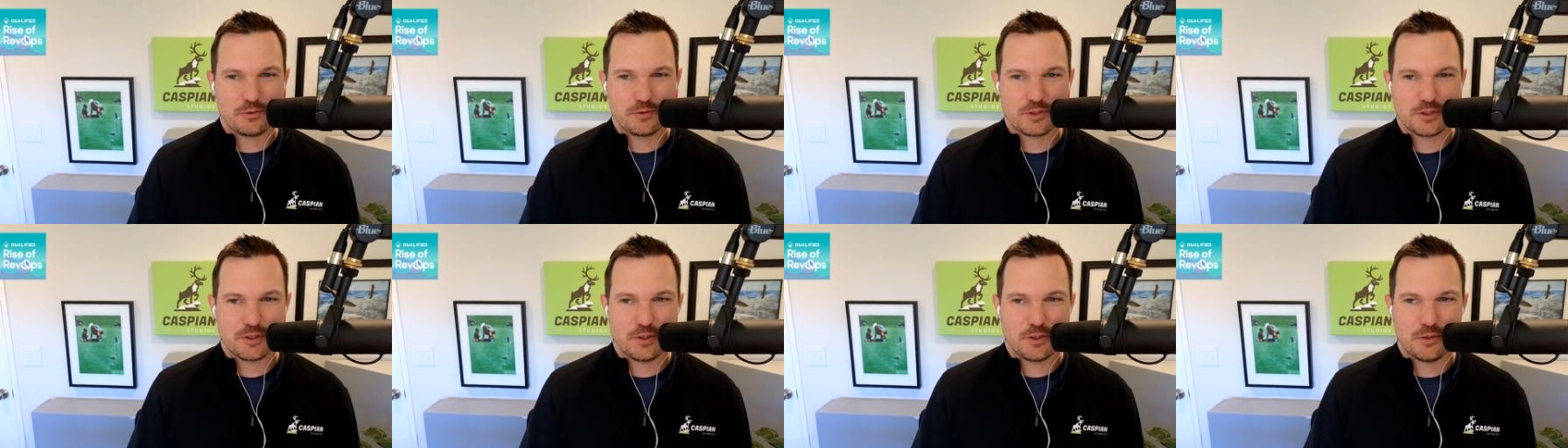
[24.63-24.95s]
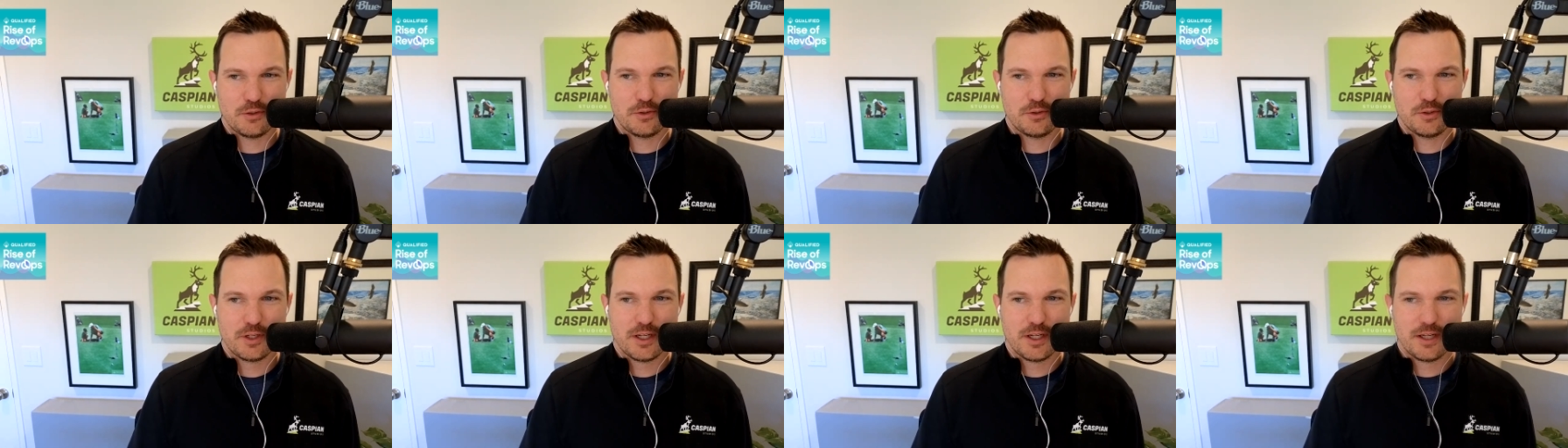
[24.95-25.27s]

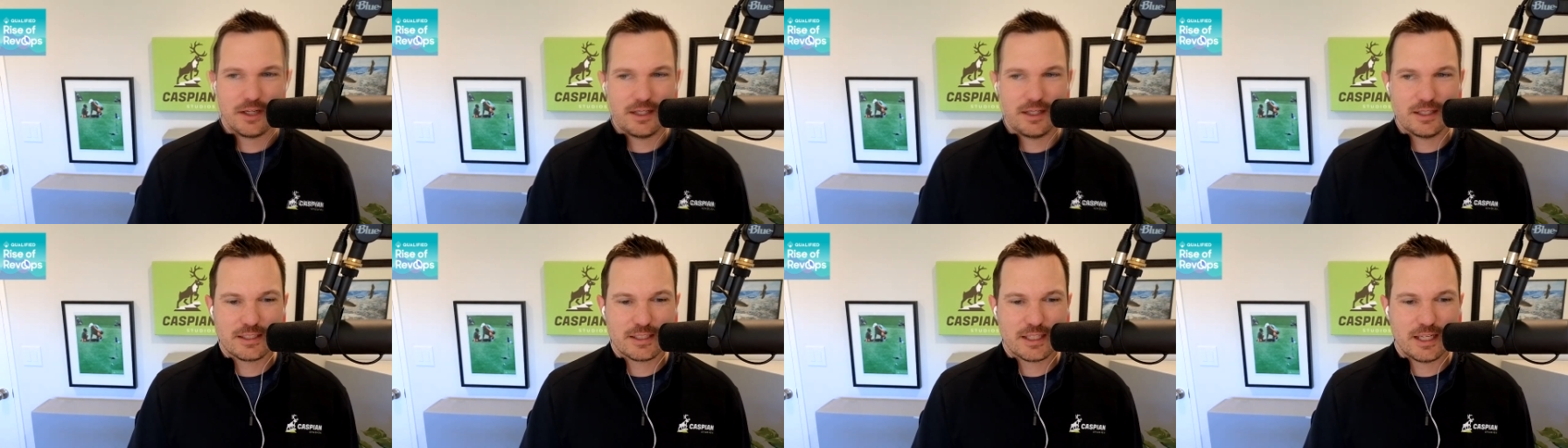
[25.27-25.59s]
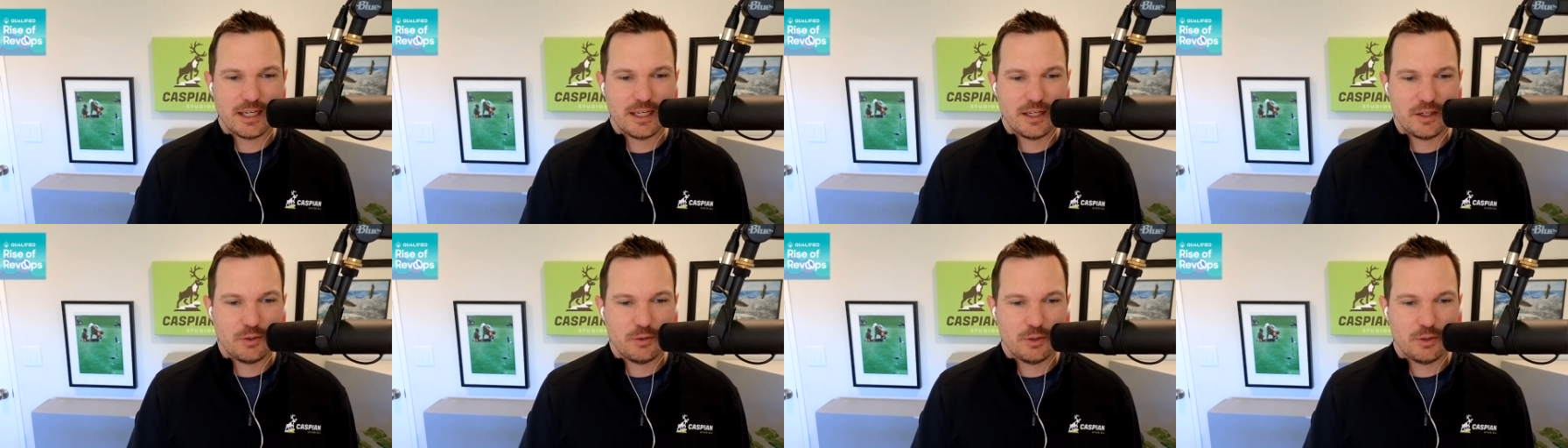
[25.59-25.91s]
So let's
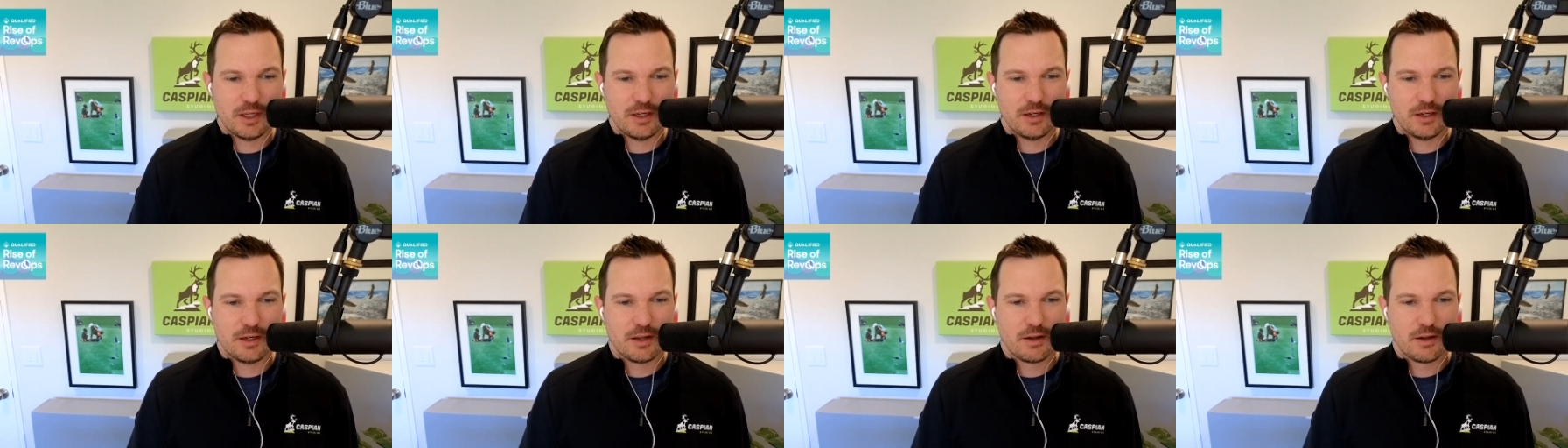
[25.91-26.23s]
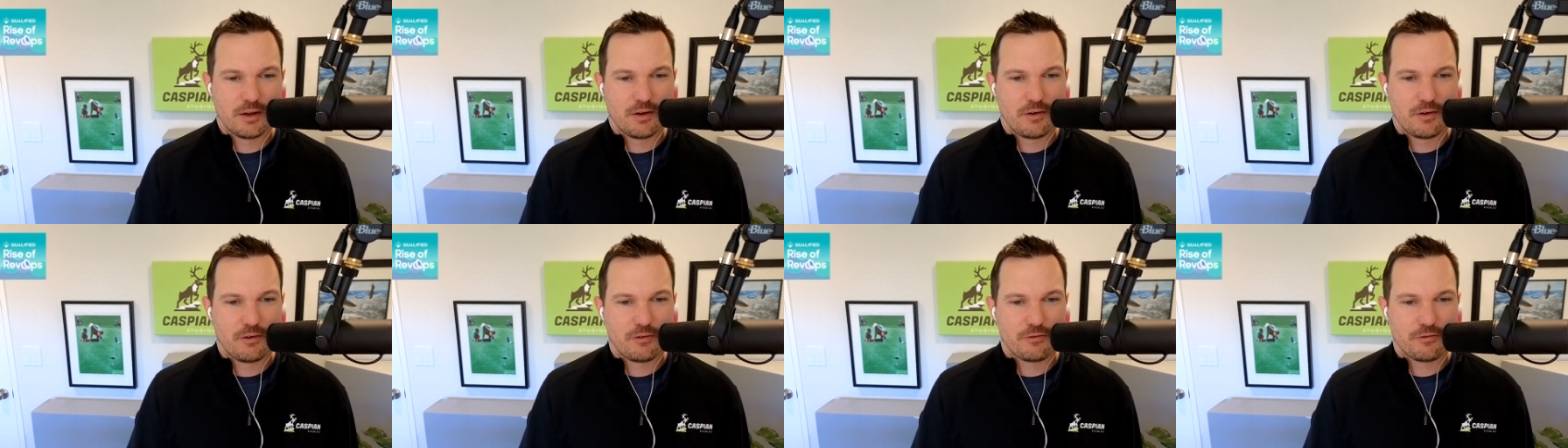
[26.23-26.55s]
get into it.
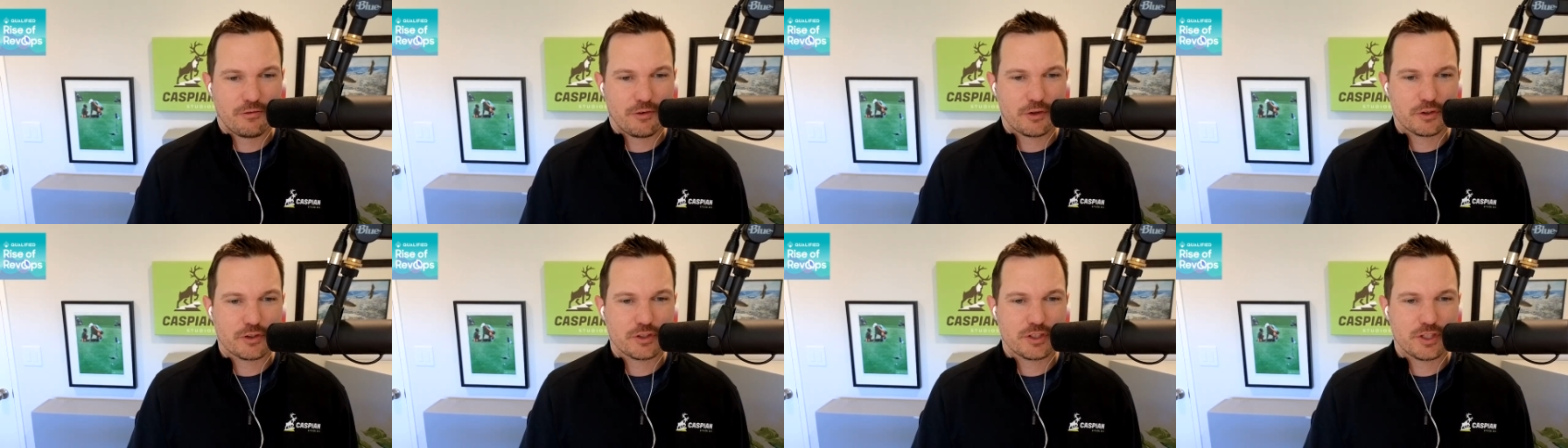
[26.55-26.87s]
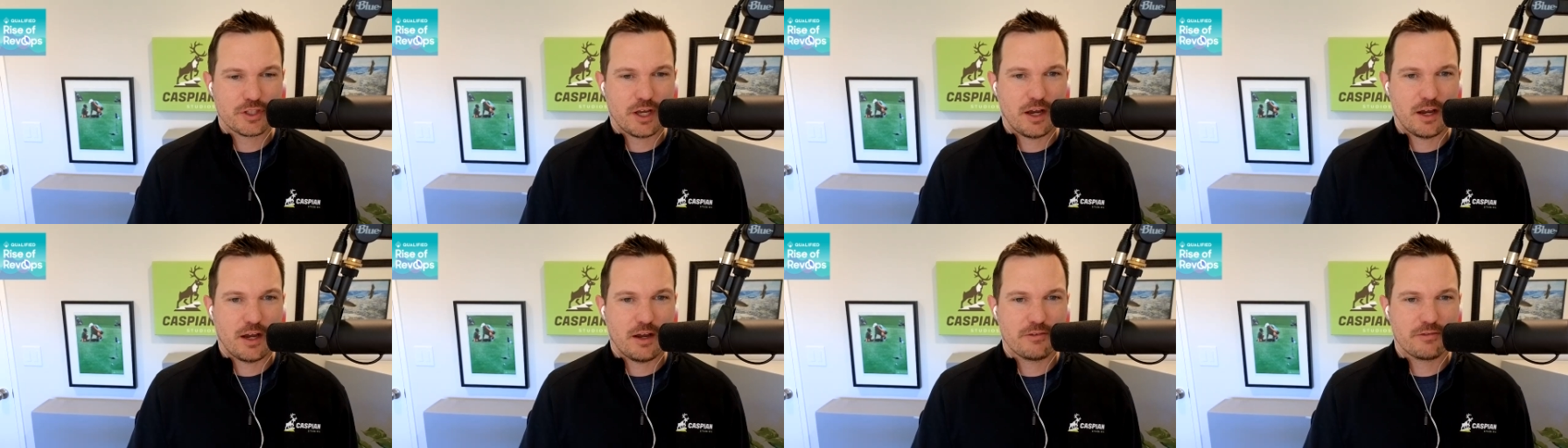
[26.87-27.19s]
First
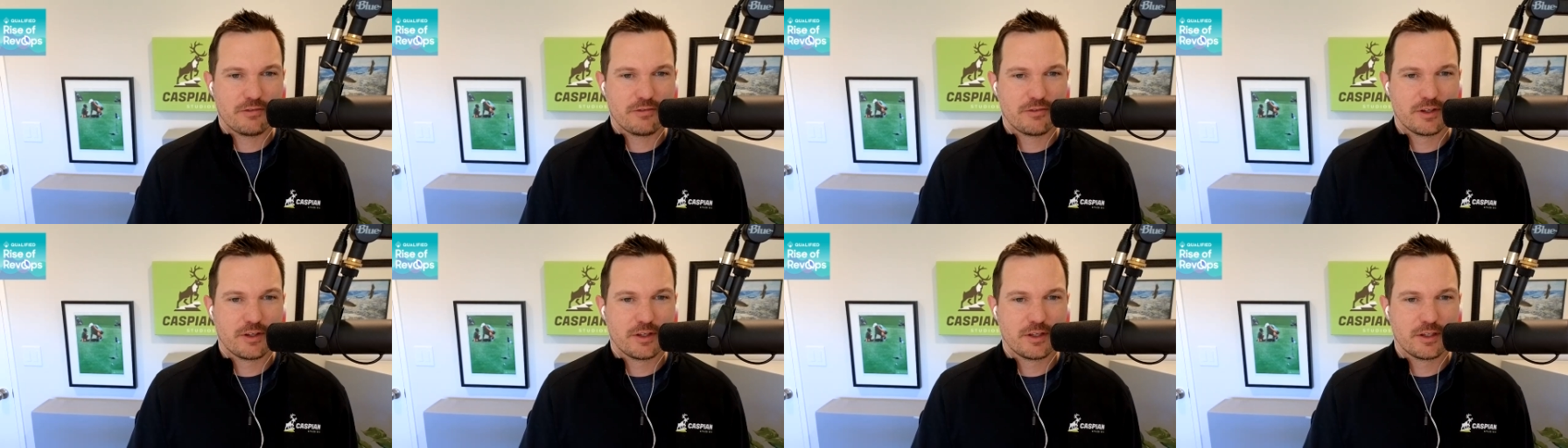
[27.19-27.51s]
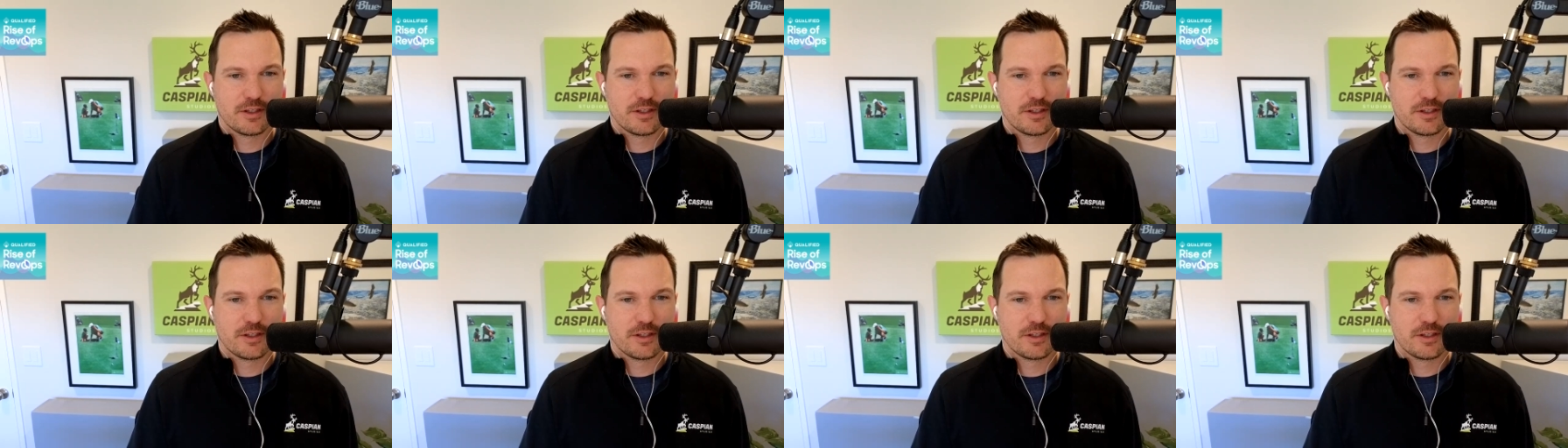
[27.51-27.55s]
off,